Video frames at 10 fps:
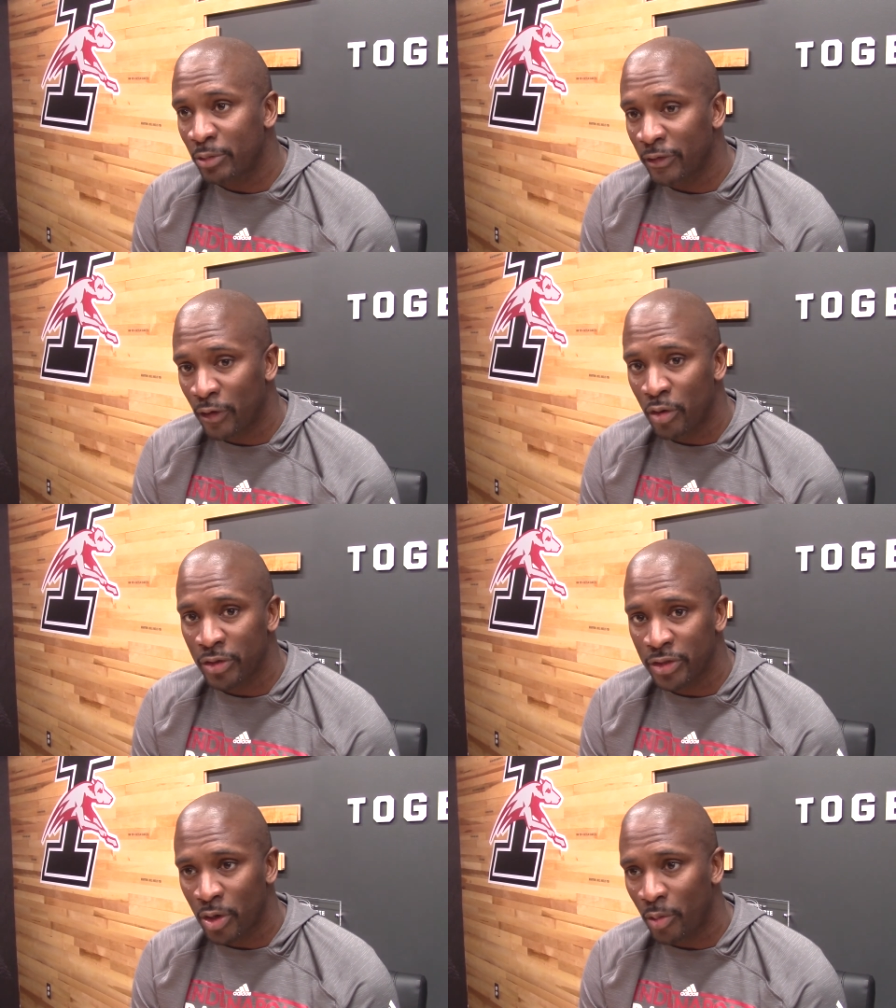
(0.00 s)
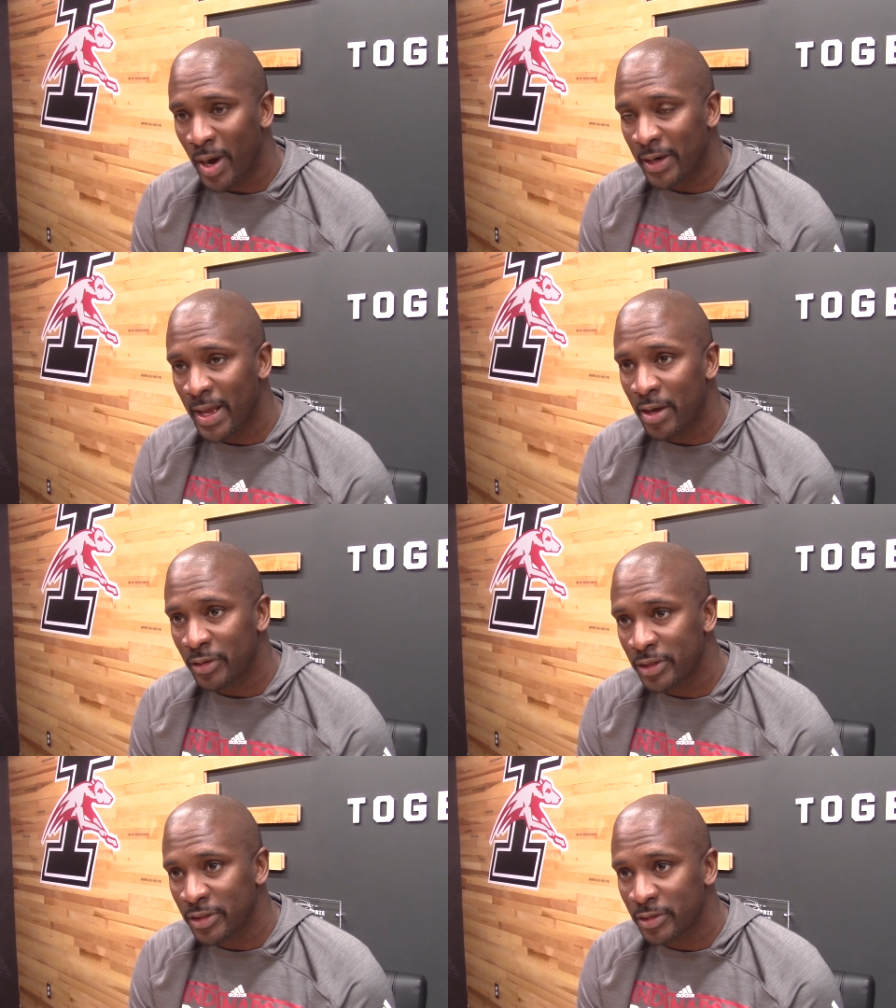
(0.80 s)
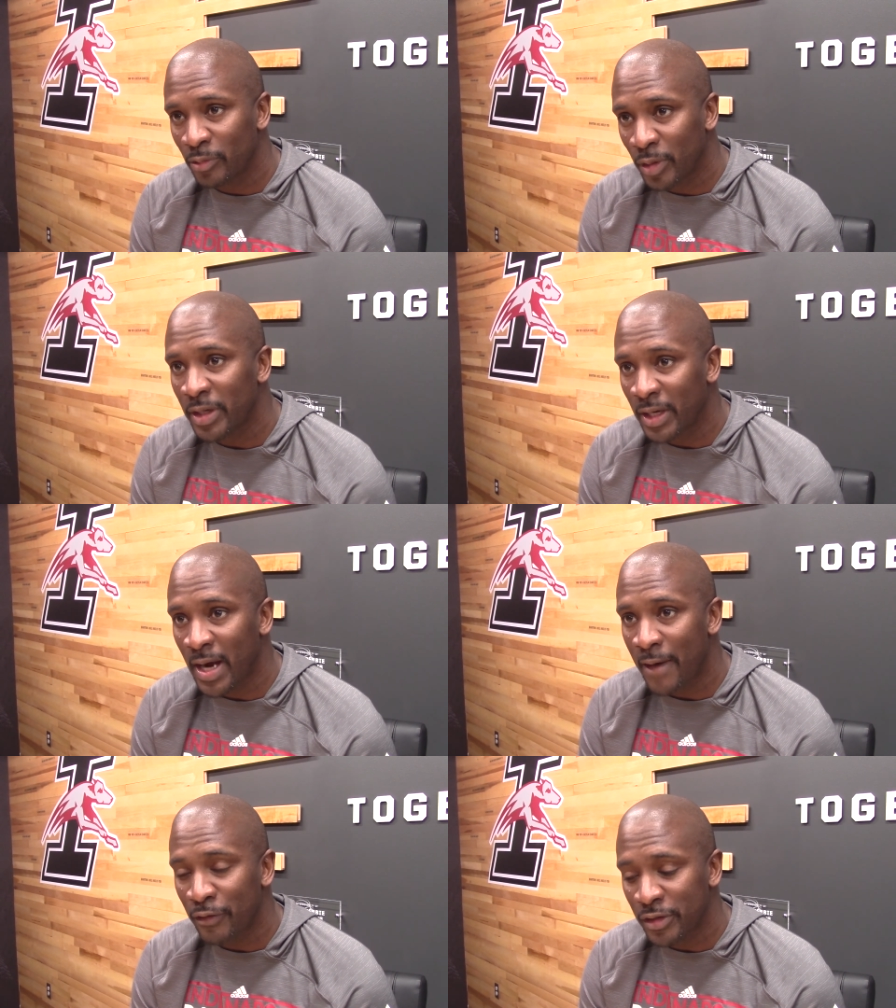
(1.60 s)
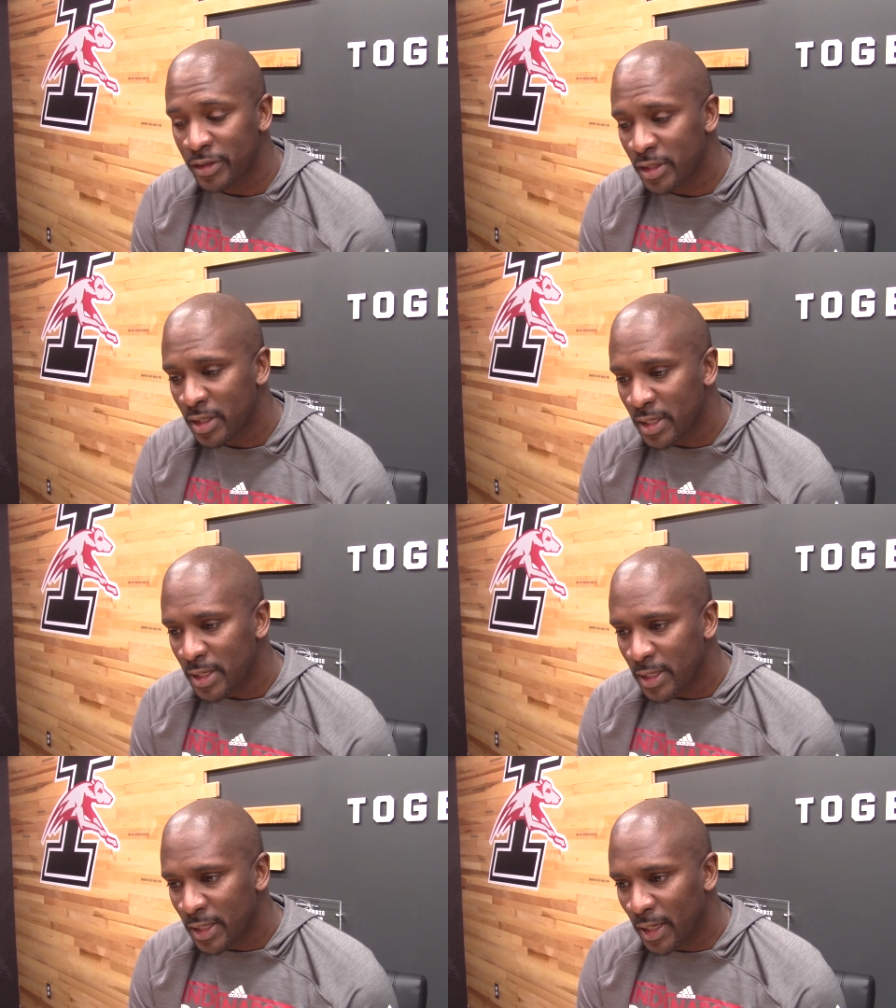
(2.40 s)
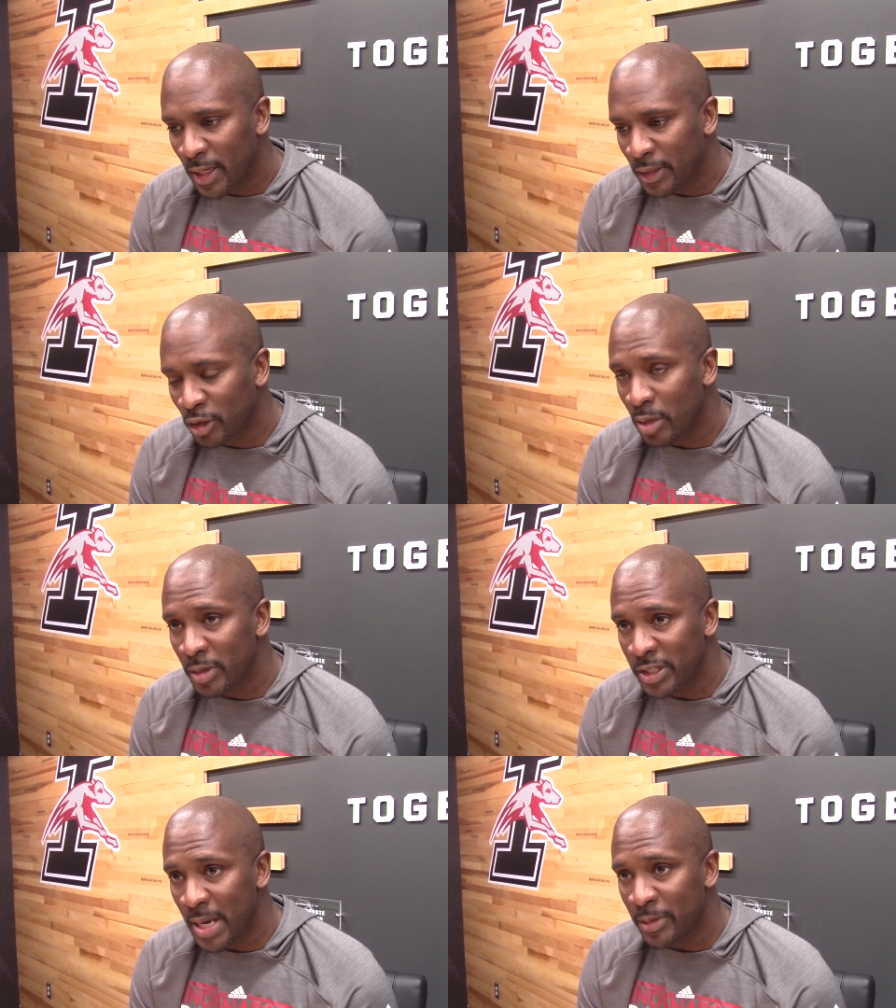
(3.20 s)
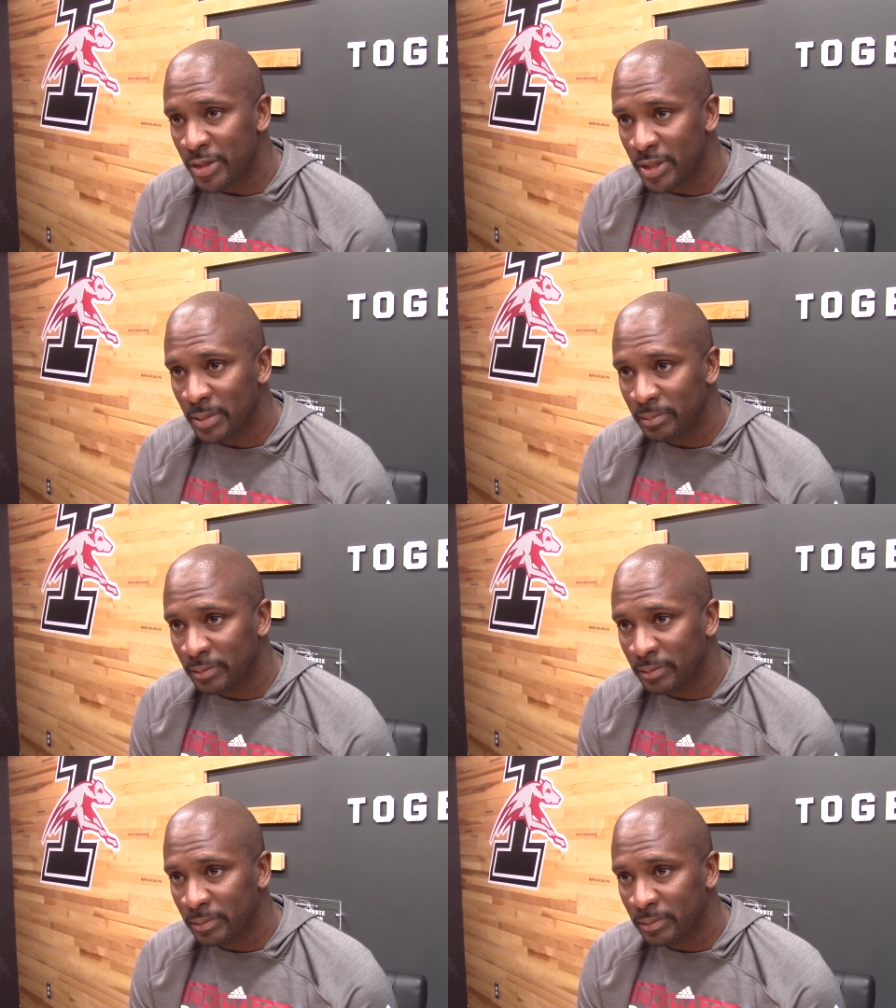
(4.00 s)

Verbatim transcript: that we're focusing on right now is winning the conference uh, tournament championship.